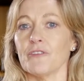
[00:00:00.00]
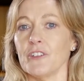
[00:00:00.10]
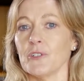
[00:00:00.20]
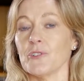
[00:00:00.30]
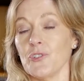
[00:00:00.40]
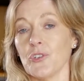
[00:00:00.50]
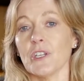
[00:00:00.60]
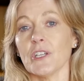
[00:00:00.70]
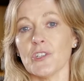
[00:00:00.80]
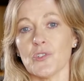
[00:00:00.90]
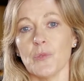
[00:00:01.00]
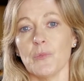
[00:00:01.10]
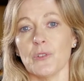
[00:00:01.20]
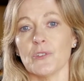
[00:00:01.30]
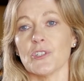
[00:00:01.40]
feels you can
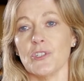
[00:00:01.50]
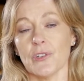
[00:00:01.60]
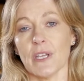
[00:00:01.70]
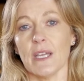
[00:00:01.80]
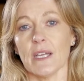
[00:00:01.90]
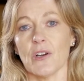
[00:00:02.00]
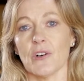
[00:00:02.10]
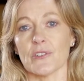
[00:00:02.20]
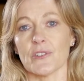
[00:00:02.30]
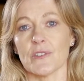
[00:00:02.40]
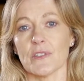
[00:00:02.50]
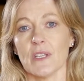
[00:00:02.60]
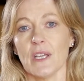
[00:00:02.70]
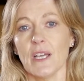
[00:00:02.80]
contribute to your care costs.